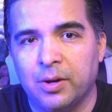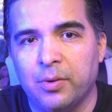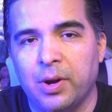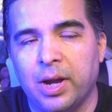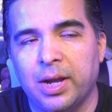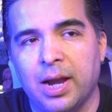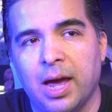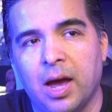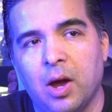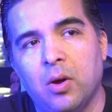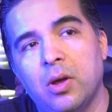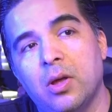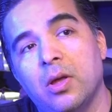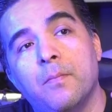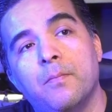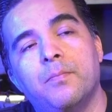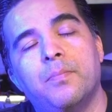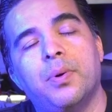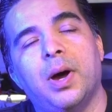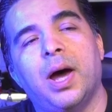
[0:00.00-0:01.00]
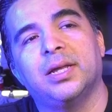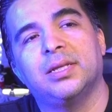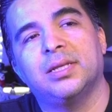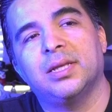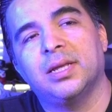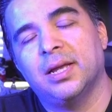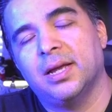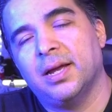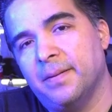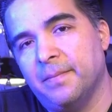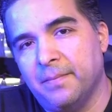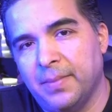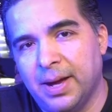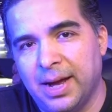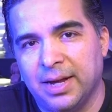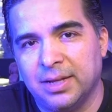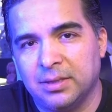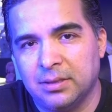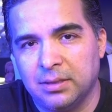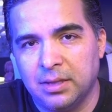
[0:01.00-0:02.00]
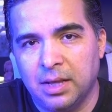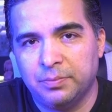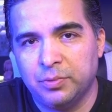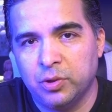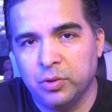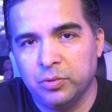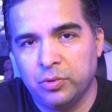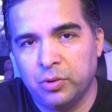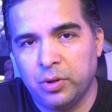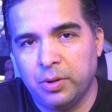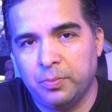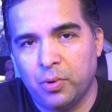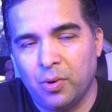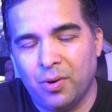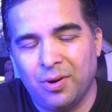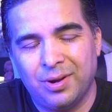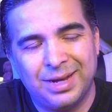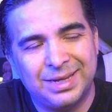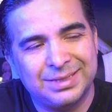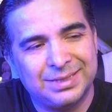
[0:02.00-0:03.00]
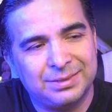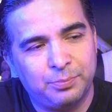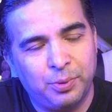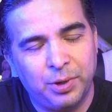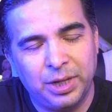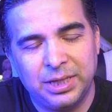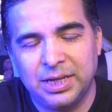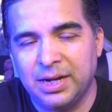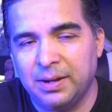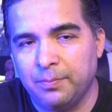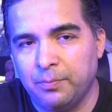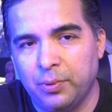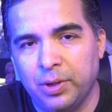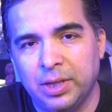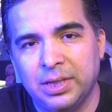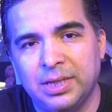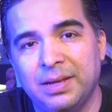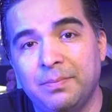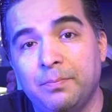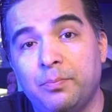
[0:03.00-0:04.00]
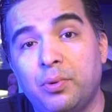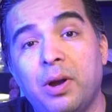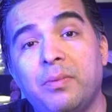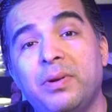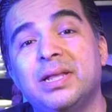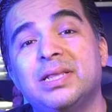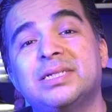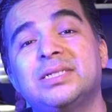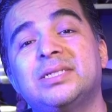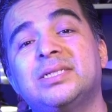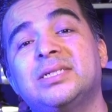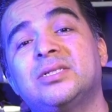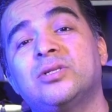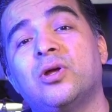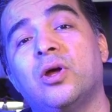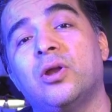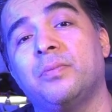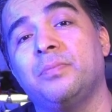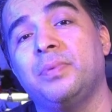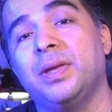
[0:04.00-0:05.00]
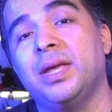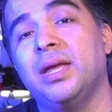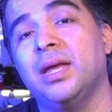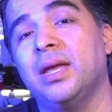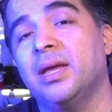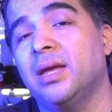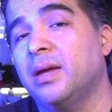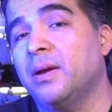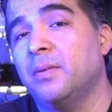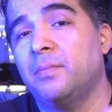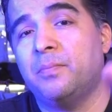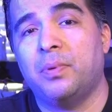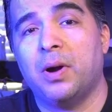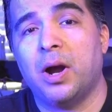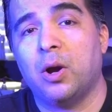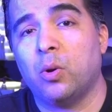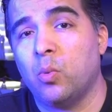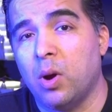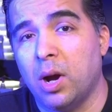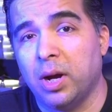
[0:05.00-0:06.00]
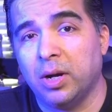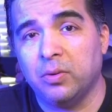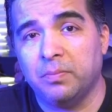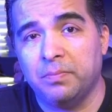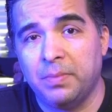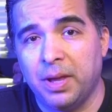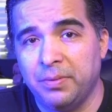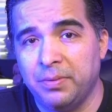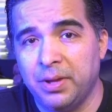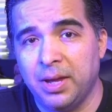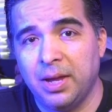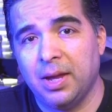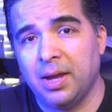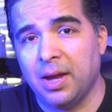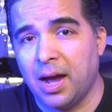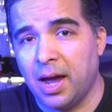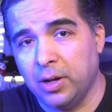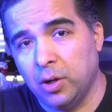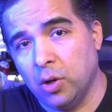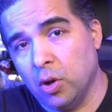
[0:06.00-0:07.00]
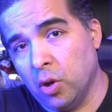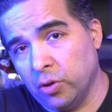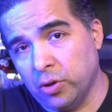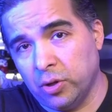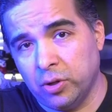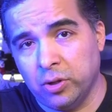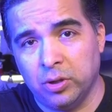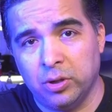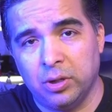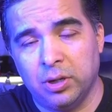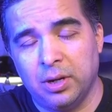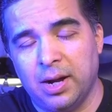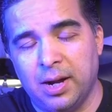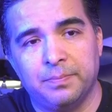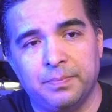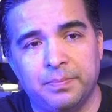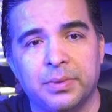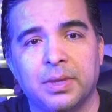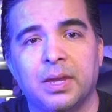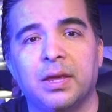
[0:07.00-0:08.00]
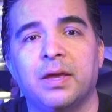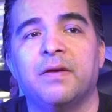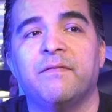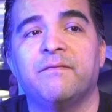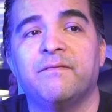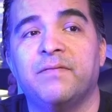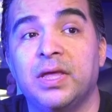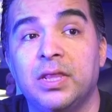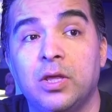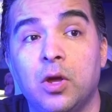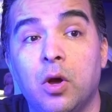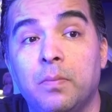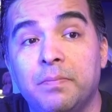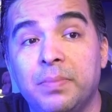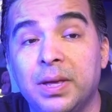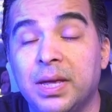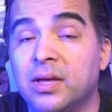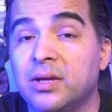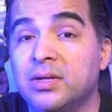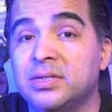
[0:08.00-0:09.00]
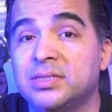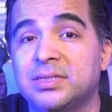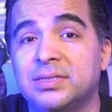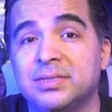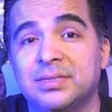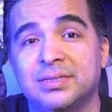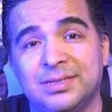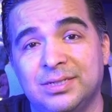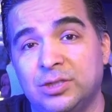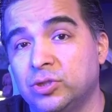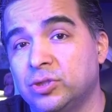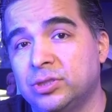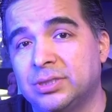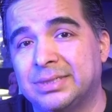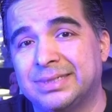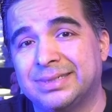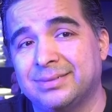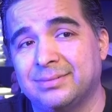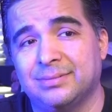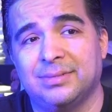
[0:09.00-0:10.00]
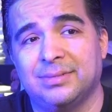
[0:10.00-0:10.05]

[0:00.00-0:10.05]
right now, but my Neptune 3 Pro is printing and printing. Probably this is going to be part one or maybe another video because it just